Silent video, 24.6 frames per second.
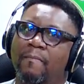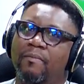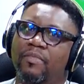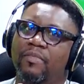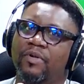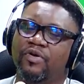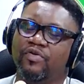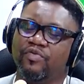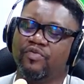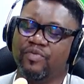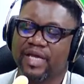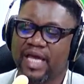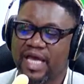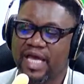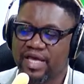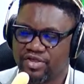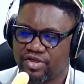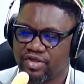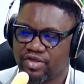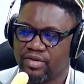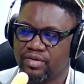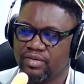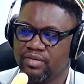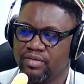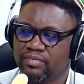
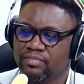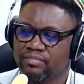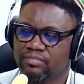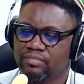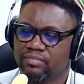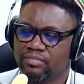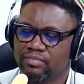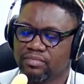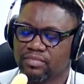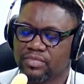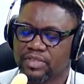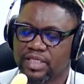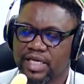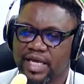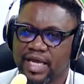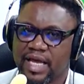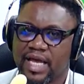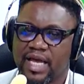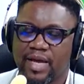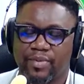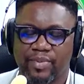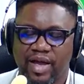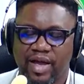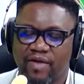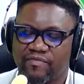creation. Yeah,
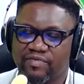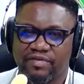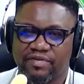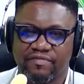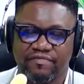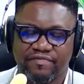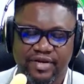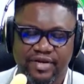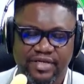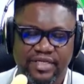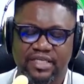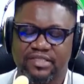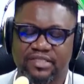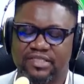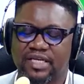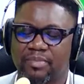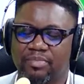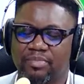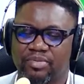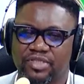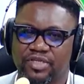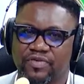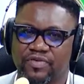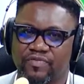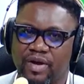and we have different
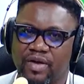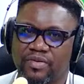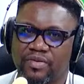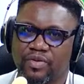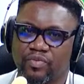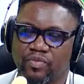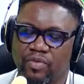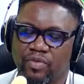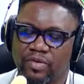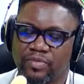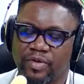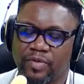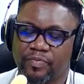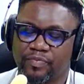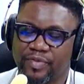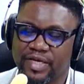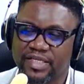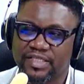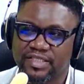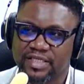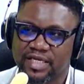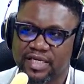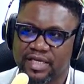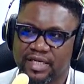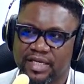examples around the world. But
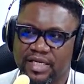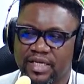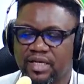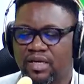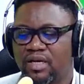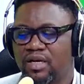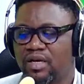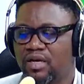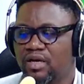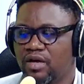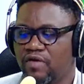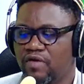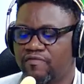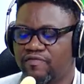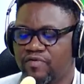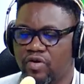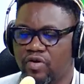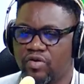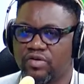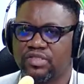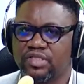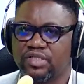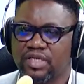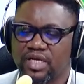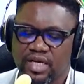basically, of
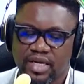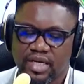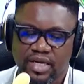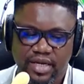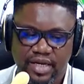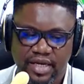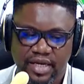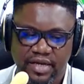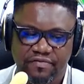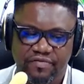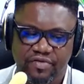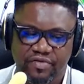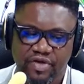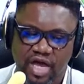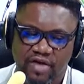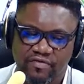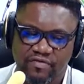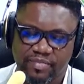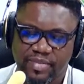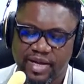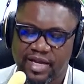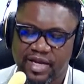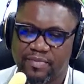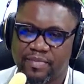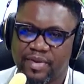course, if you have a
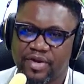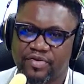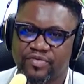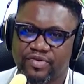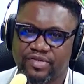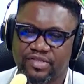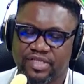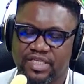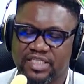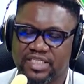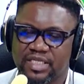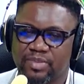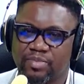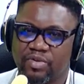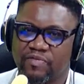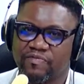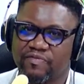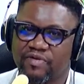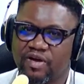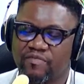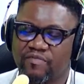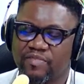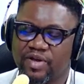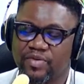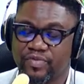parliamentary system of
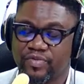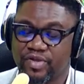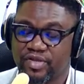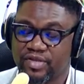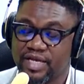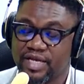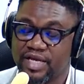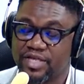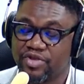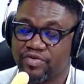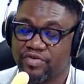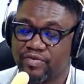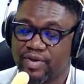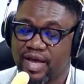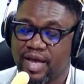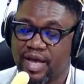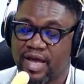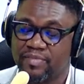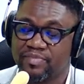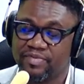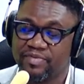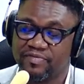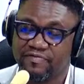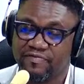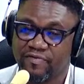government, which Nigeria had
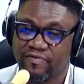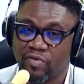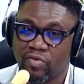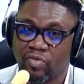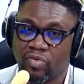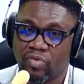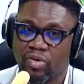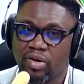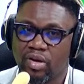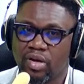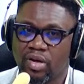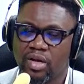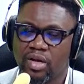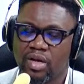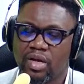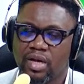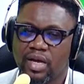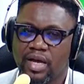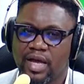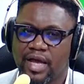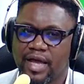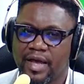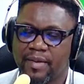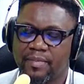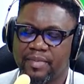before,
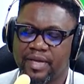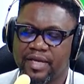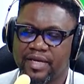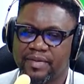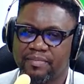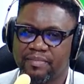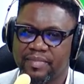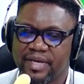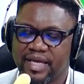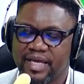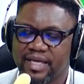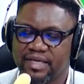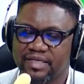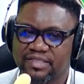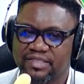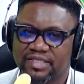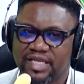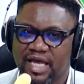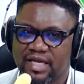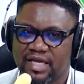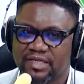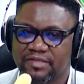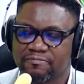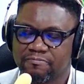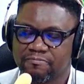it means
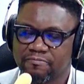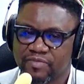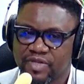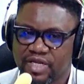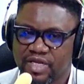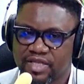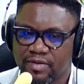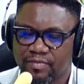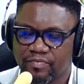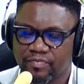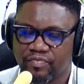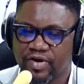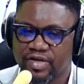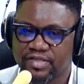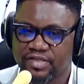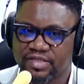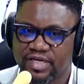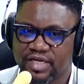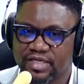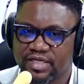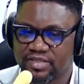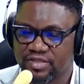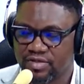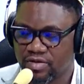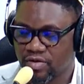that the
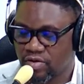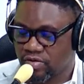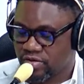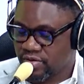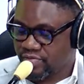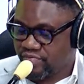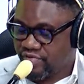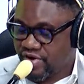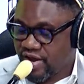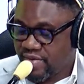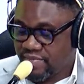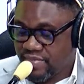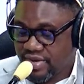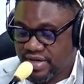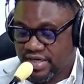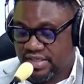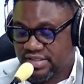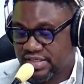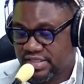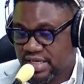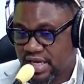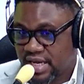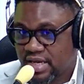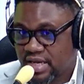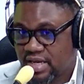president or the prime
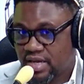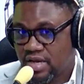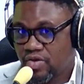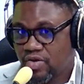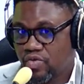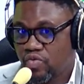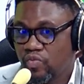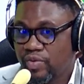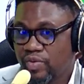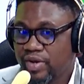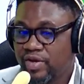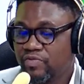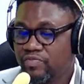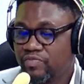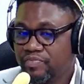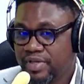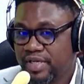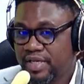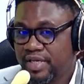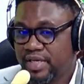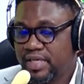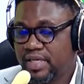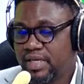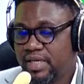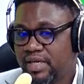minister will
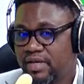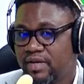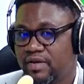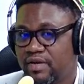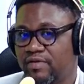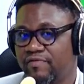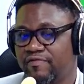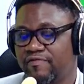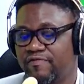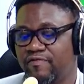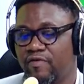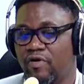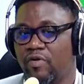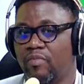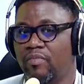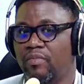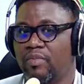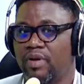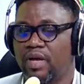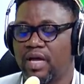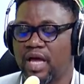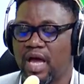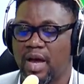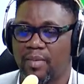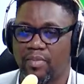be from
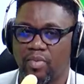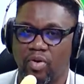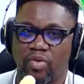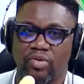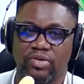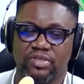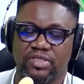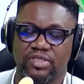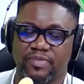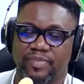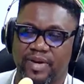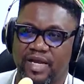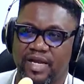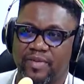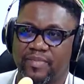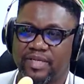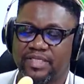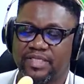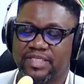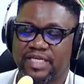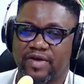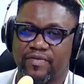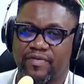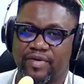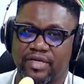amongst the
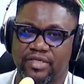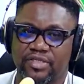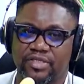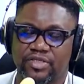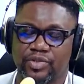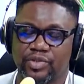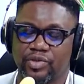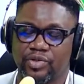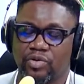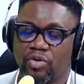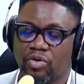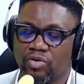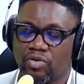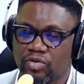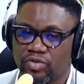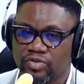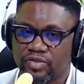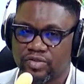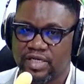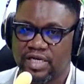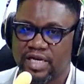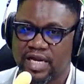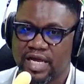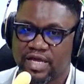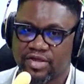parliamentarians. So you all go to
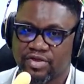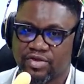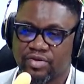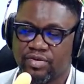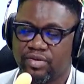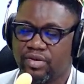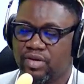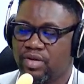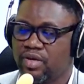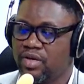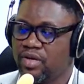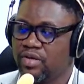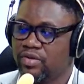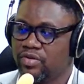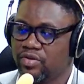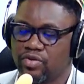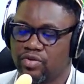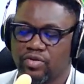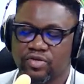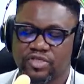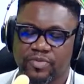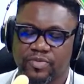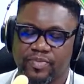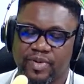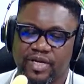an election, you
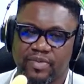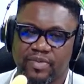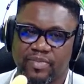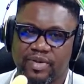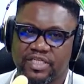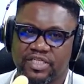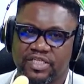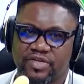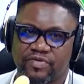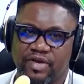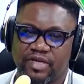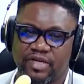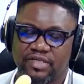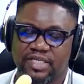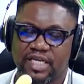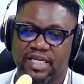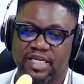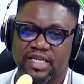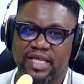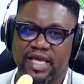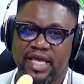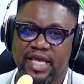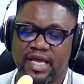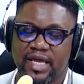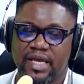choose the parliamentarians, and
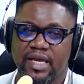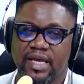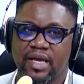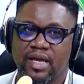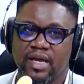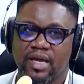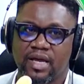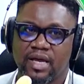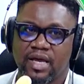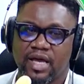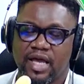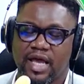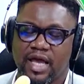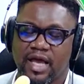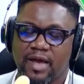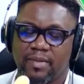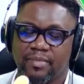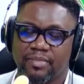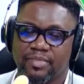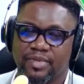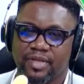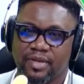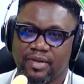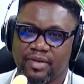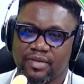they,
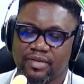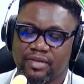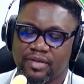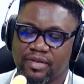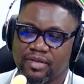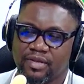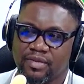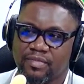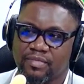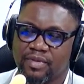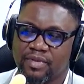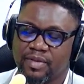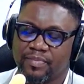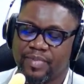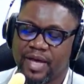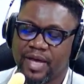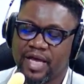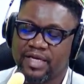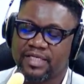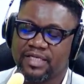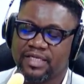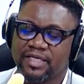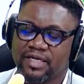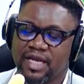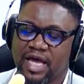the
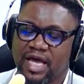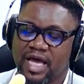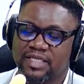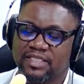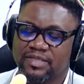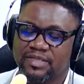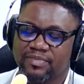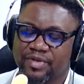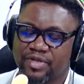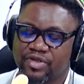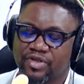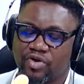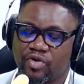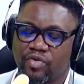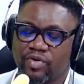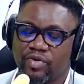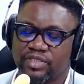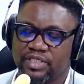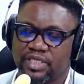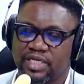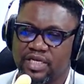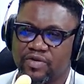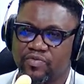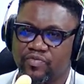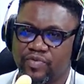party that has a majority
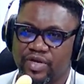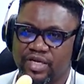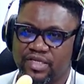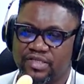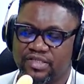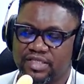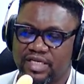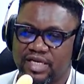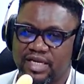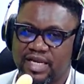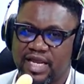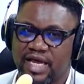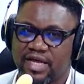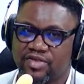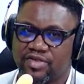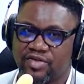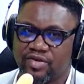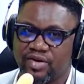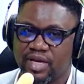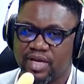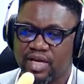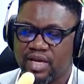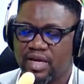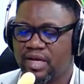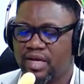that wins the election,
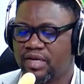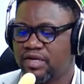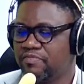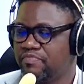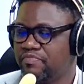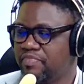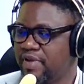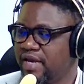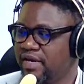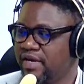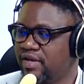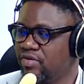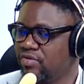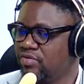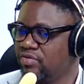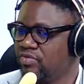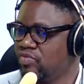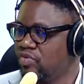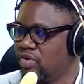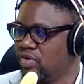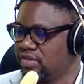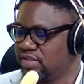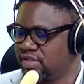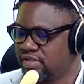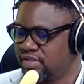depending on
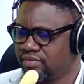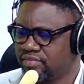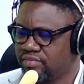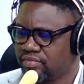what